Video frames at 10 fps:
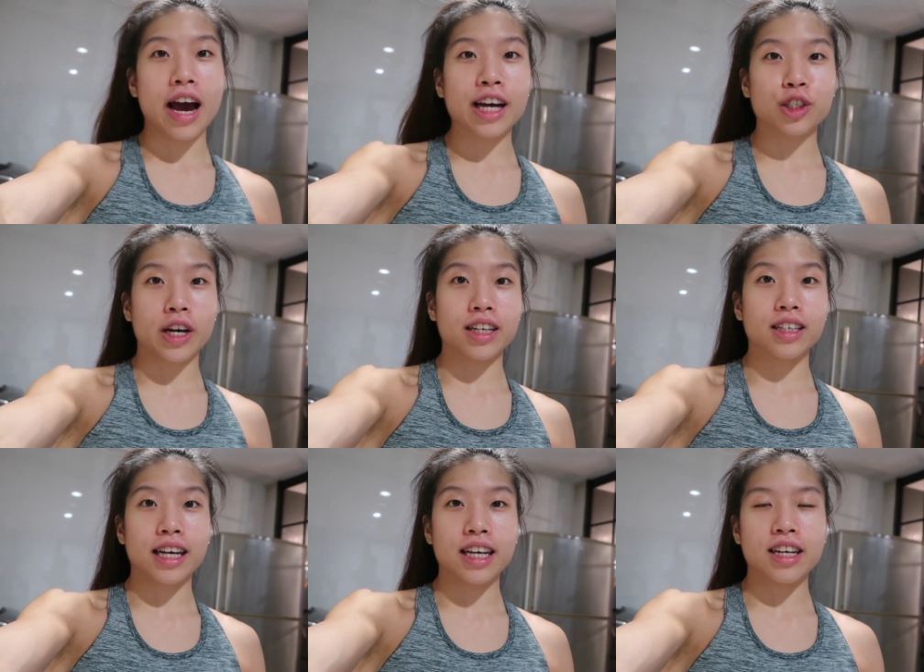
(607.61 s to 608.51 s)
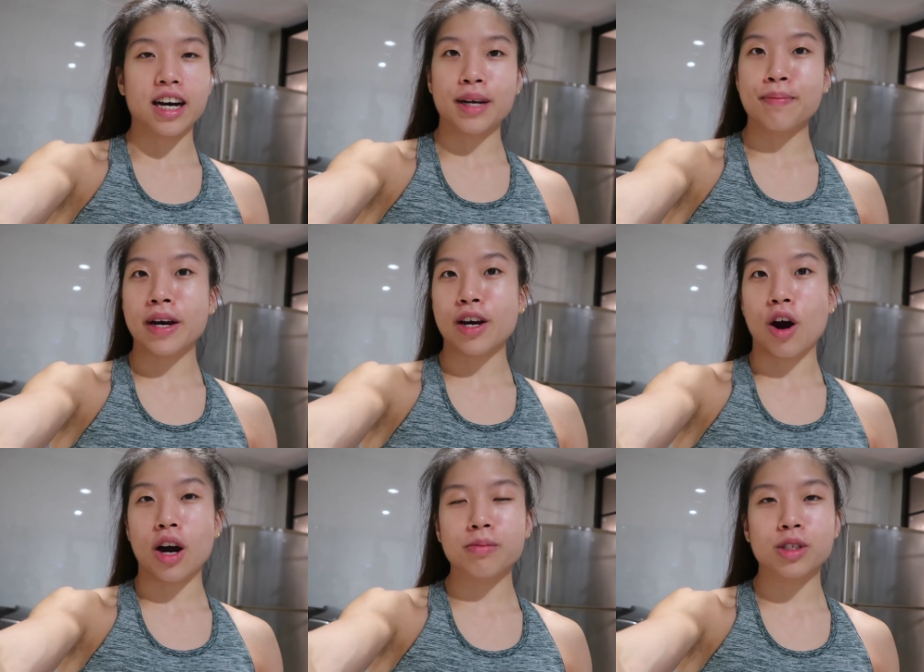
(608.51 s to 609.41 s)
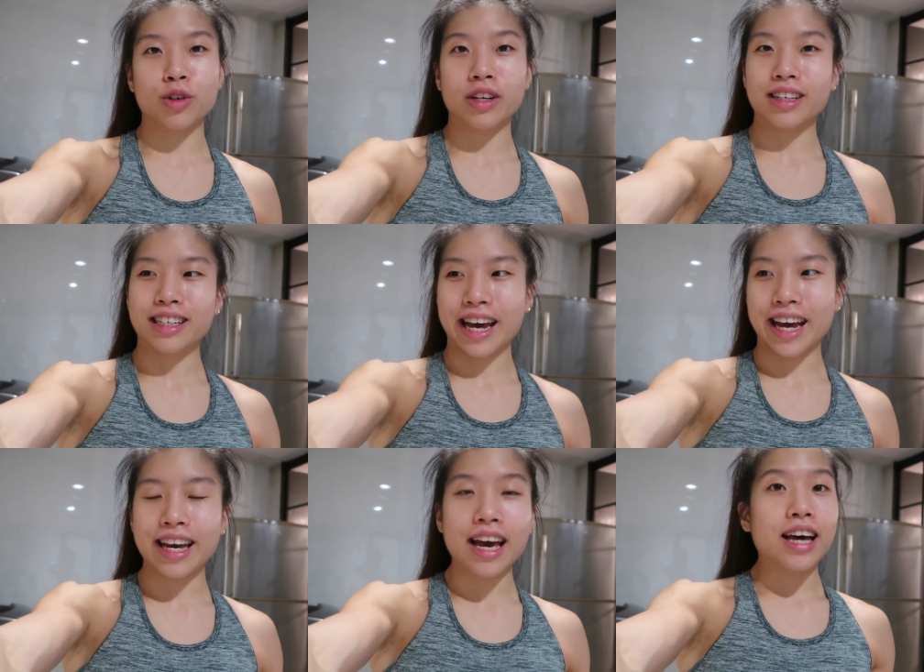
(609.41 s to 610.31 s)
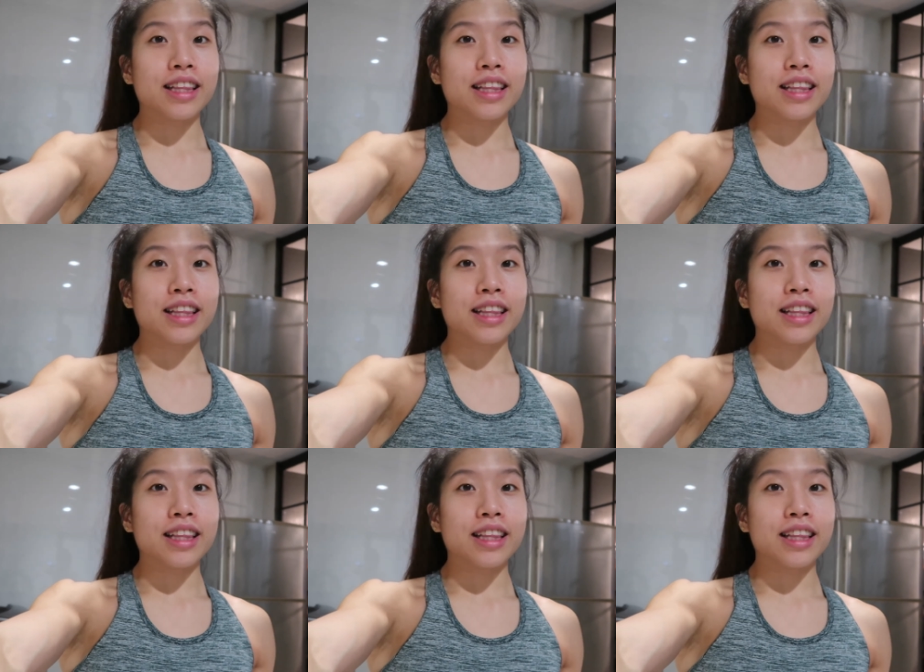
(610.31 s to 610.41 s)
I try to like cut my carbs during the day.